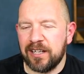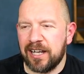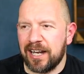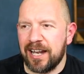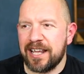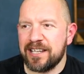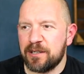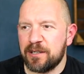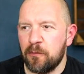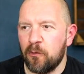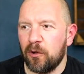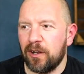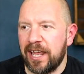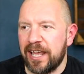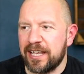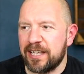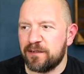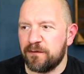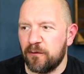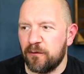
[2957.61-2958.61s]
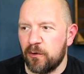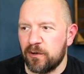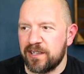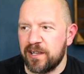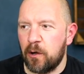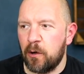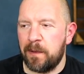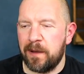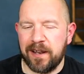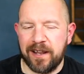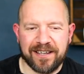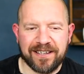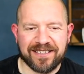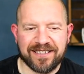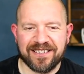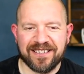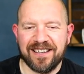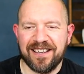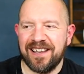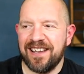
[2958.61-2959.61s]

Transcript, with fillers: I'd like some more likes for, because that would be nice.